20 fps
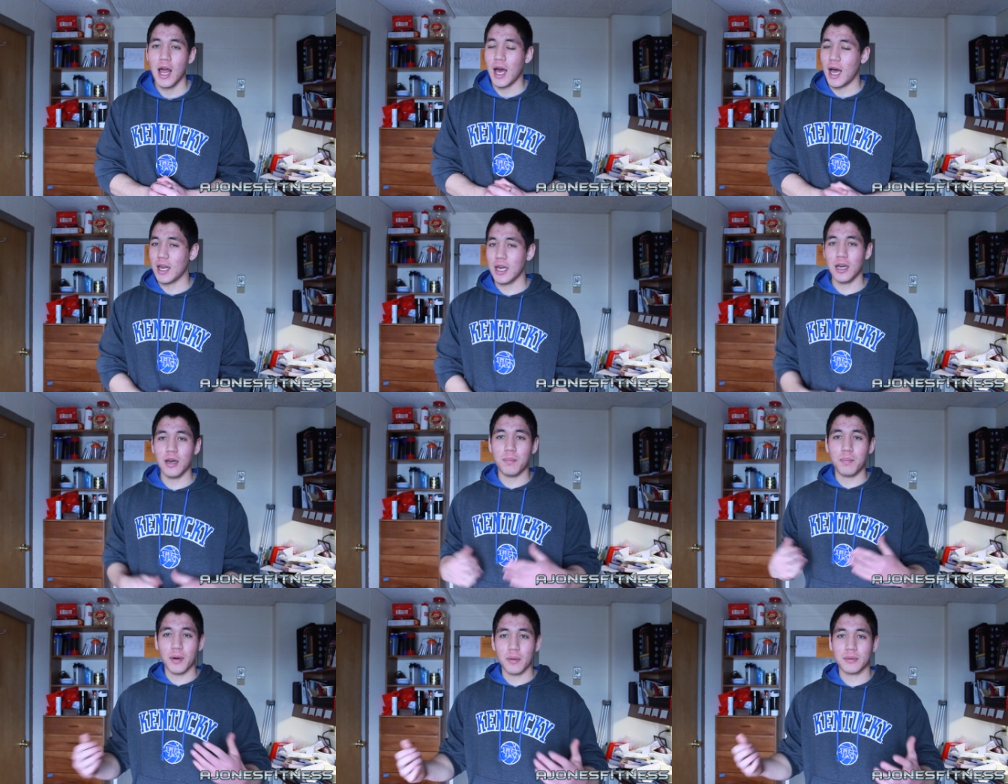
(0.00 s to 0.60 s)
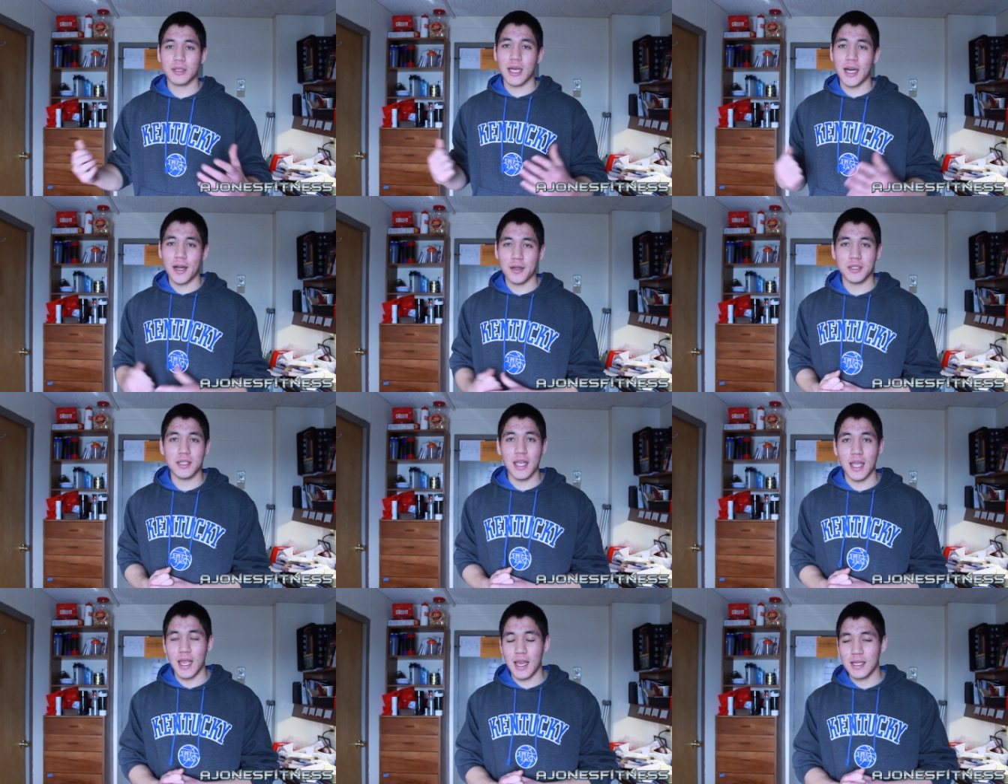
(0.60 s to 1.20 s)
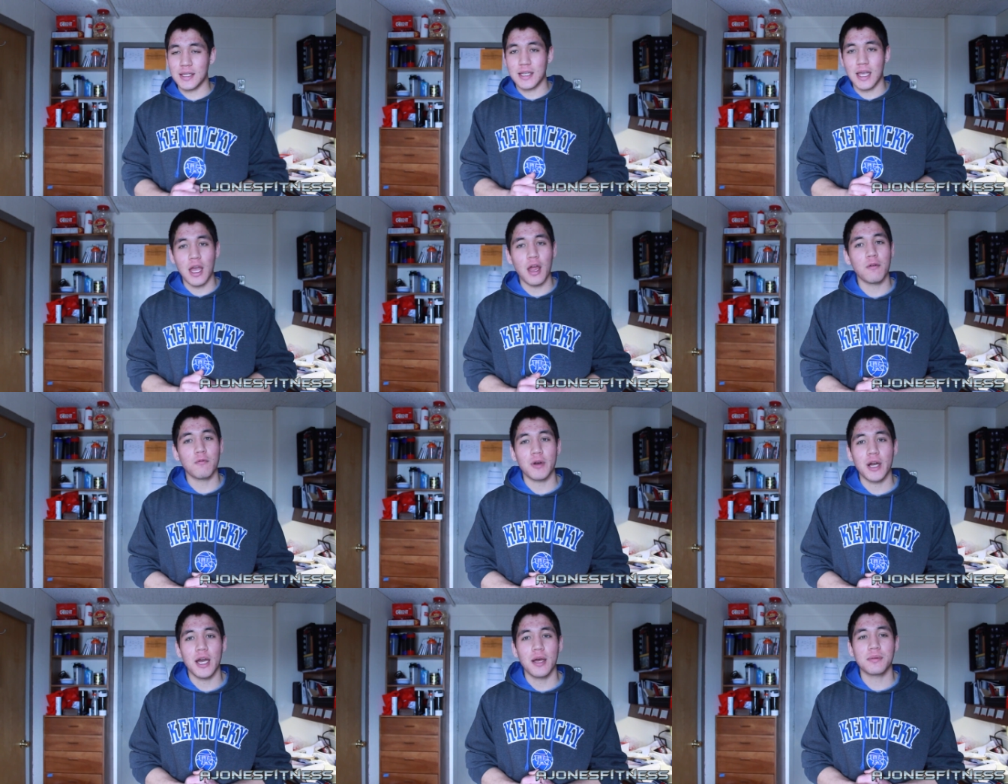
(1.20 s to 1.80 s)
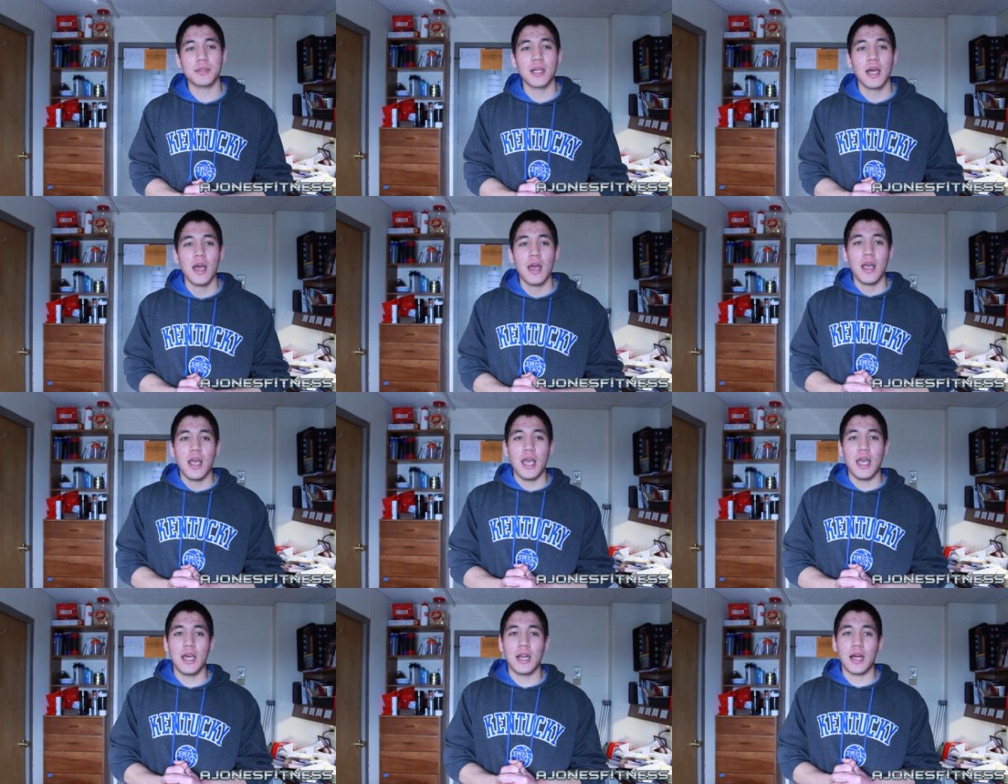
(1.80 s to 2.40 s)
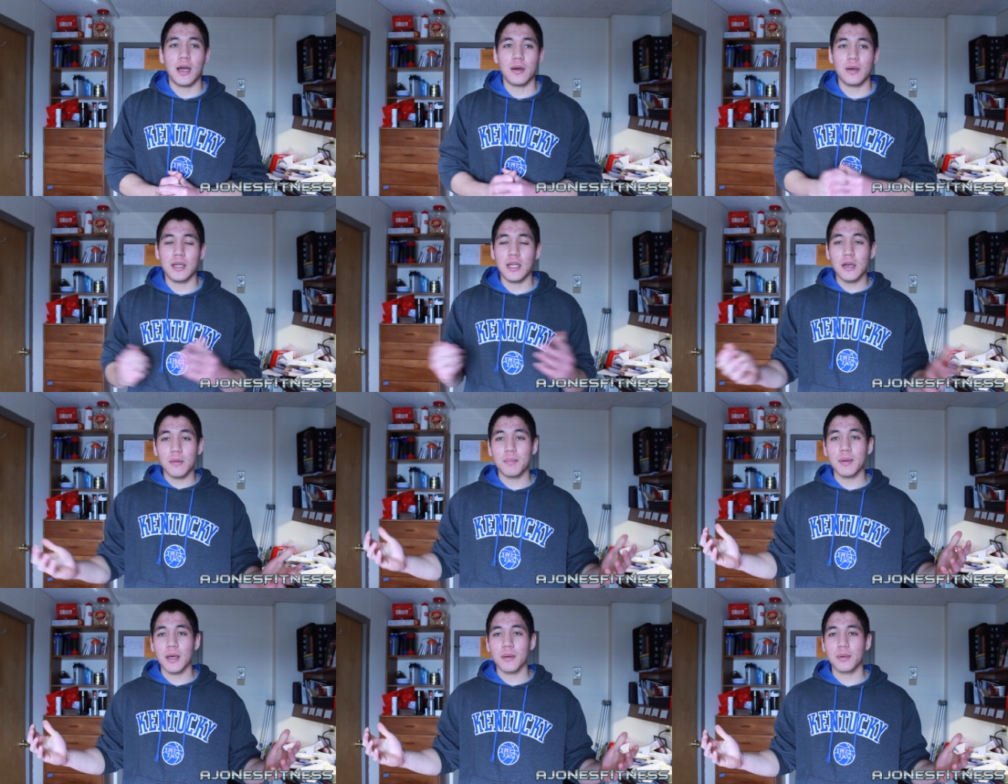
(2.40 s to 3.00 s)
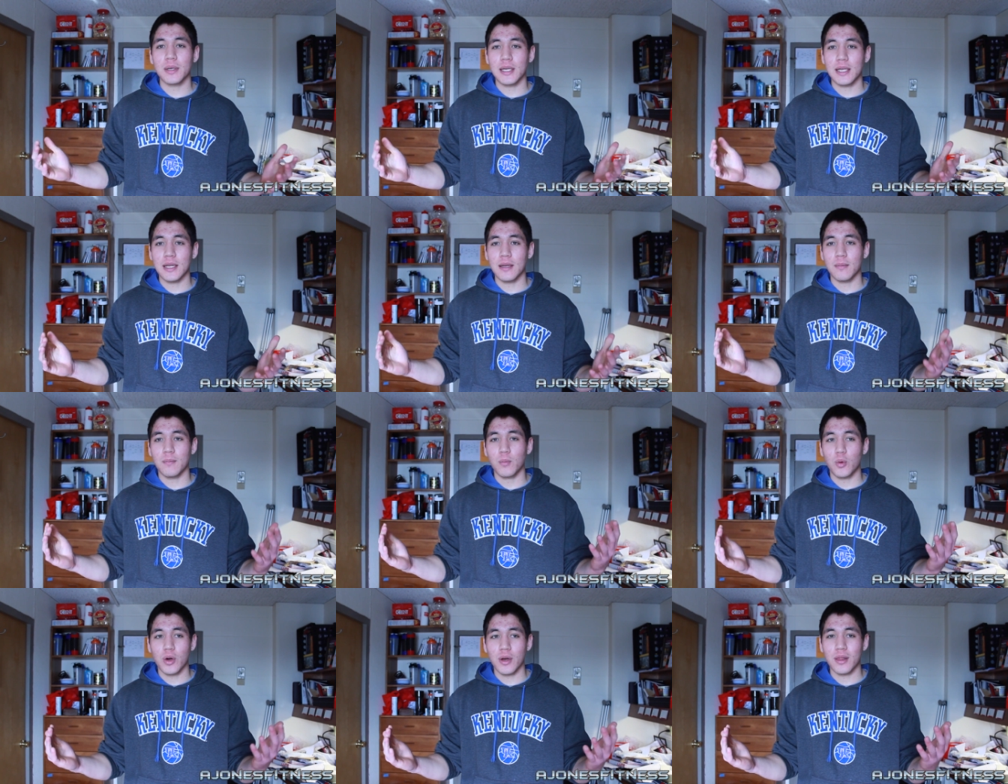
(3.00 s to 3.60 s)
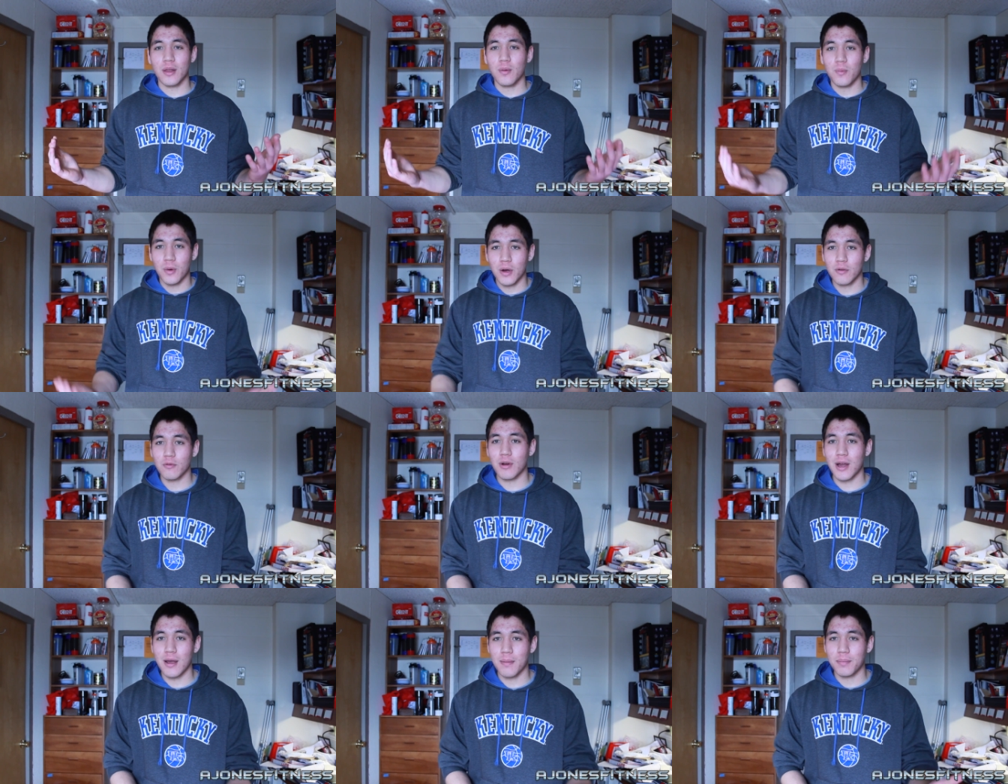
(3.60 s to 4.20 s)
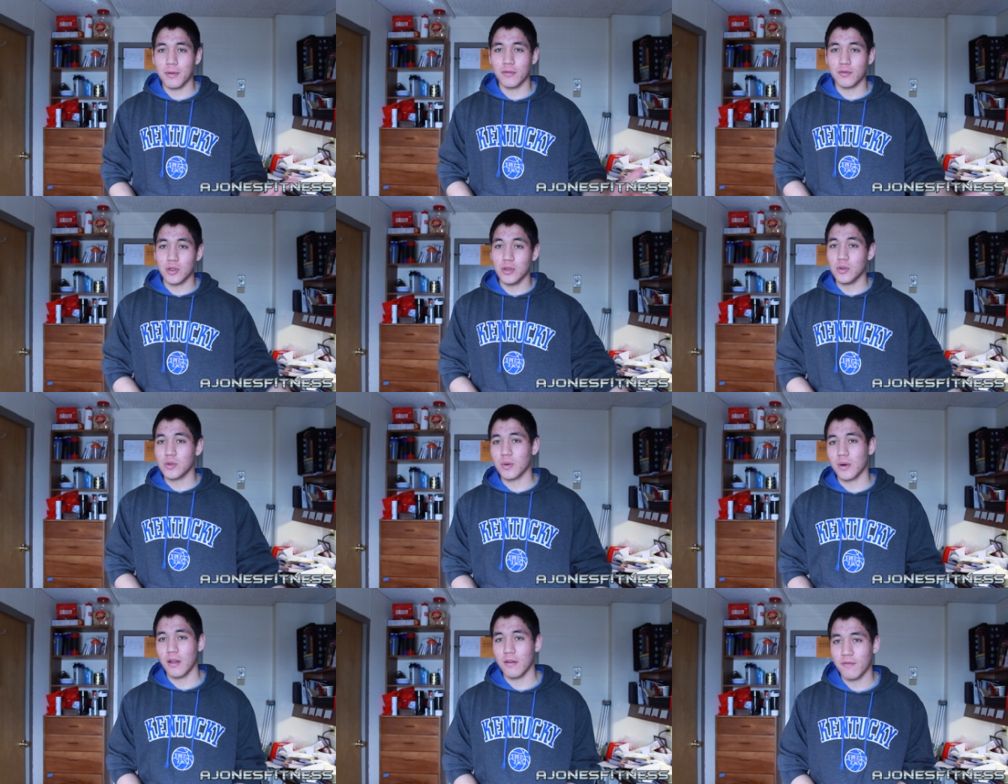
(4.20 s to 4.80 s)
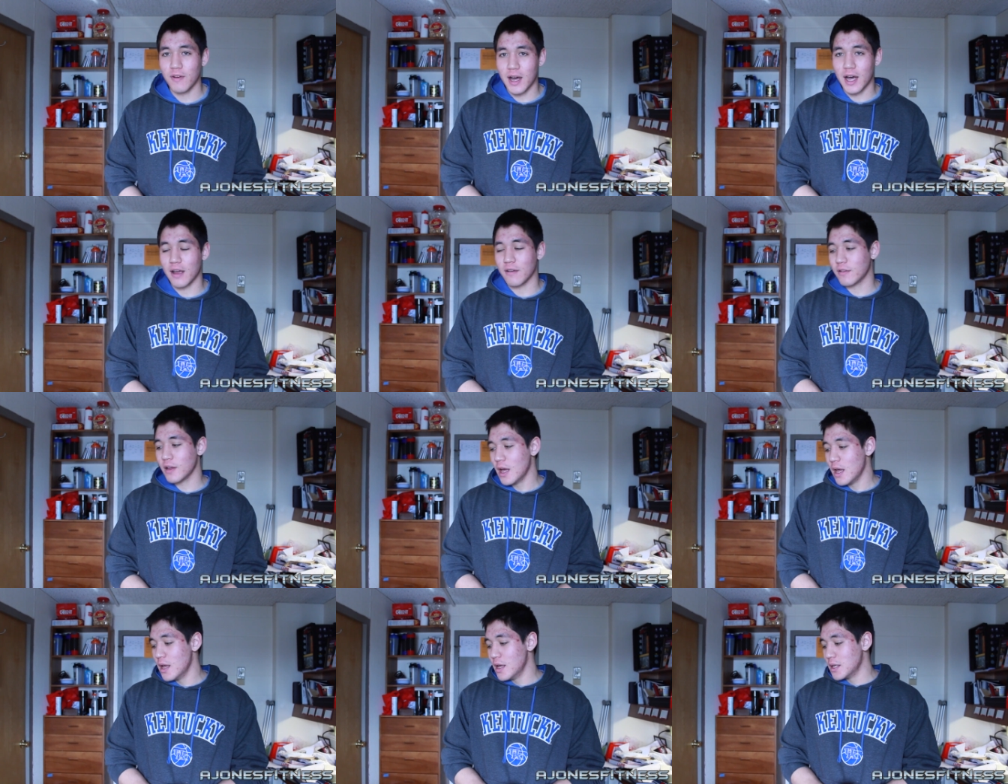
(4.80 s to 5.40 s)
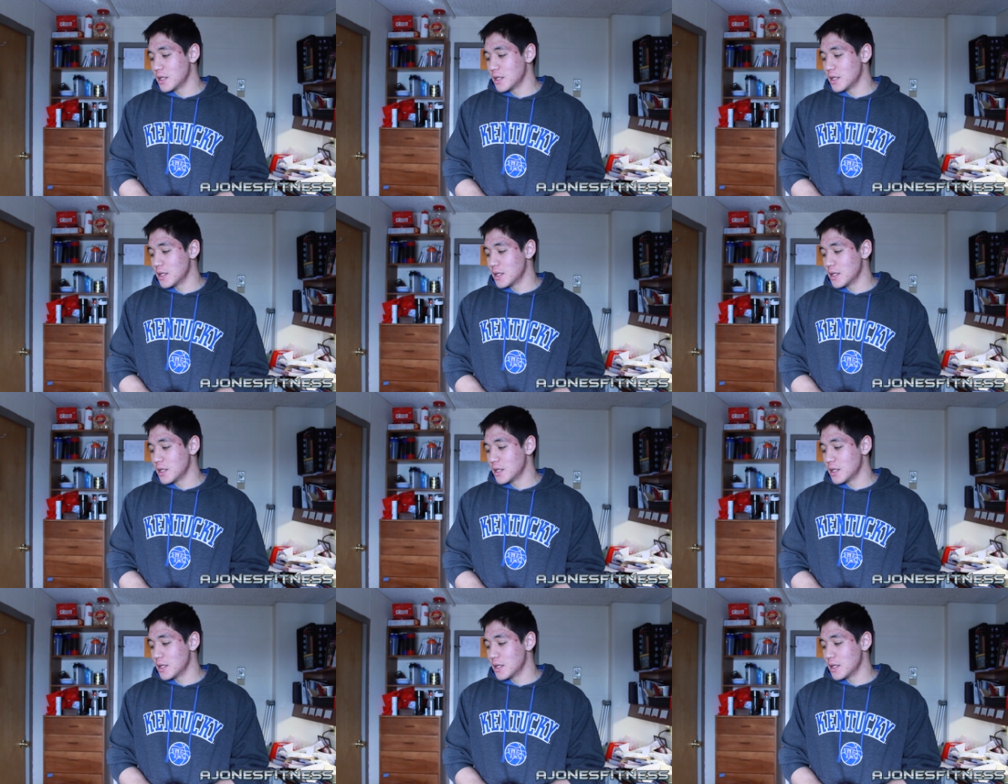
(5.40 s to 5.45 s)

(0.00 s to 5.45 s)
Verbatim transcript: I need to pump that out to 8, 10 reps, and I need to be able to get more than one rep of 225.